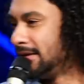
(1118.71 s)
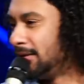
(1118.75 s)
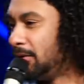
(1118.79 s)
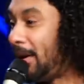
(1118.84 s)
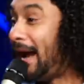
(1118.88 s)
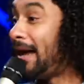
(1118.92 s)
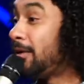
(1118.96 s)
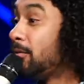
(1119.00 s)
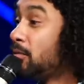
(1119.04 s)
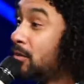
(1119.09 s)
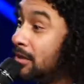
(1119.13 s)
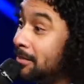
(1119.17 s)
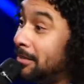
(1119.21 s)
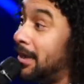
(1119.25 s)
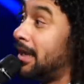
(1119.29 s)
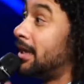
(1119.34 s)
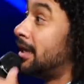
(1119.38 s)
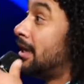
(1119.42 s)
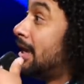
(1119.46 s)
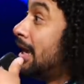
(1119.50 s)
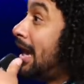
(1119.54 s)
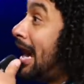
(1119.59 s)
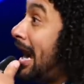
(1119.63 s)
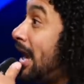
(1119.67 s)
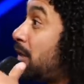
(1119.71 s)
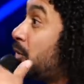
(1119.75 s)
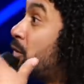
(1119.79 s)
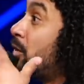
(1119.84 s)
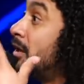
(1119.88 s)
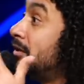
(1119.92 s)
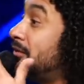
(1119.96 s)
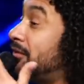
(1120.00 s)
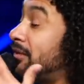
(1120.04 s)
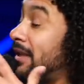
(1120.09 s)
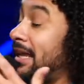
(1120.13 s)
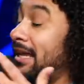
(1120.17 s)
Well, I, my, I had
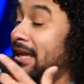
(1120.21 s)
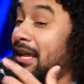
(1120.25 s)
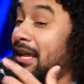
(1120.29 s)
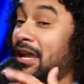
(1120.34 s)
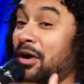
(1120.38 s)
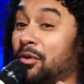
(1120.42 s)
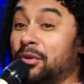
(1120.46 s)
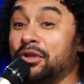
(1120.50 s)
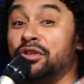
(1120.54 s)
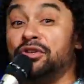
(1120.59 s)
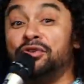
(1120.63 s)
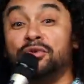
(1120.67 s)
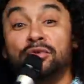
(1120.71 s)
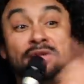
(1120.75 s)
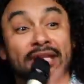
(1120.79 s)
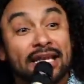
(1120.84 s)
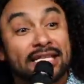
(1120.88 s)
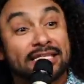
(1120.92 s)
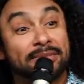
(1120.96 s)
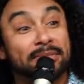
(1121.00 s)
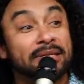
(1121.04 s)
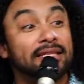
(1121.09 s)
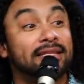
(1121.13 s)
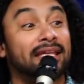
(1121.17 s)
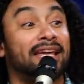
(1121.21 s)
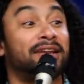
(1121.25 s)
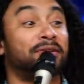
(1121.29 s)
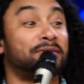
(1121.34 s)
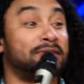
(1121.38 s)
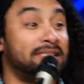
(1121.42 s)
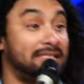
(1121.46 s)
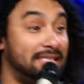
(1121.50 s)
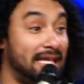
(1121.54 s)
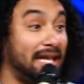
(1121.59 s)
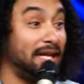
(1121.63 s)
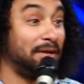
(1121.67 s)
one flight where the dude next to me thought I
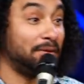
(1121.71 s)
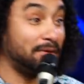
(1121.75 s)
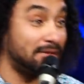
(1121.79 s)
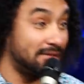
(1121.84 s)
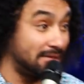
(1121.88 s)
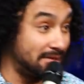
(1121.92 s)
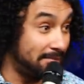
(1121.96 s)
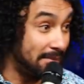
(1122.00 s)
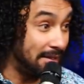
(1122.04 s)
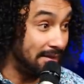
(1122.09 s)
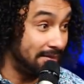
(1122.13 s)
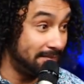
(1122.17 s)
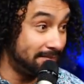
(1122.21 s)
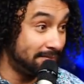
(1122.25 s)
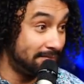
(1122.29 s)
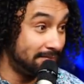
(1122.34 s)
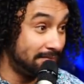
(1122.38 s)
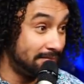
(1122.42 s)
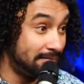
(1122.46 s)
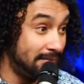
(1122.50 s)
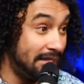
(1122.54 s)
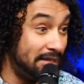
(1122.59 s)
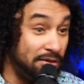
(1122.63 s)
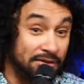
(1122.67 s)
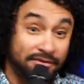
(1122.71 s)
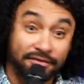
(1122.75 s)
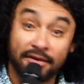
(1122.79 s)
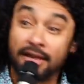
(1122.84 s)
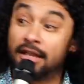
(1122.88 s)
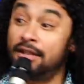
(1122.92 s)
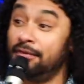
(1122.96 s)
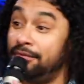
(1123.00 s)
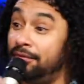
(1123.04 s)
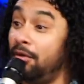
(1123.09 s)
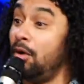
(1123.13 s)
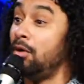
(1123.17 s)
was a terrorist, man. And he was
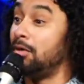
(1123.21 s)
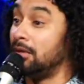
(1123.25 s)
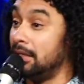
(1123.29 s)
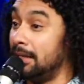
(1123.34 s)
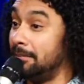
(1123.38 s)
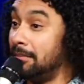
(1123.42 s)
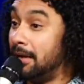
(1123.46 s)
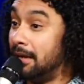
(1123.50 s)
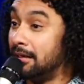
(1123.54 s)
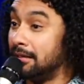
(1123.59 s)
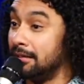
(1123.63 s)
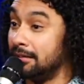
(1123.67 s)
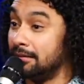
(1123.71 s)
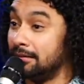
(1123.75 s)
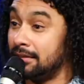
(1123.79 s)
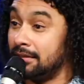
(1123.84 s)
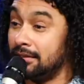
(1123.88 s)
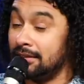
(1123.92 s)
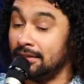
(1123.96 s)
very vocal about it.